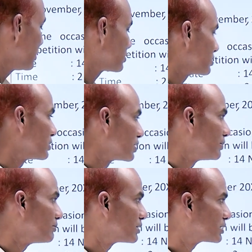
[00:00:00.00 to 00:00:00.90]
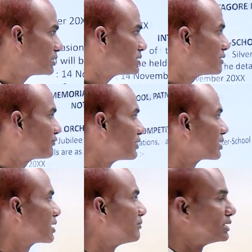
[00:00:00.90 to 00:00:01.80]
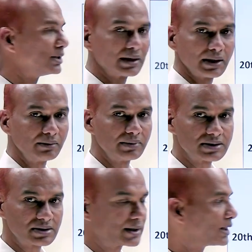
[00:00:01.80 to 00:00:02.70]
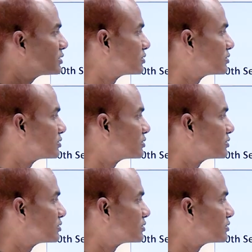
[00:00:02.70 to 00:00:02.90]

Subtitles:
You should remember this if you are committing any mistake.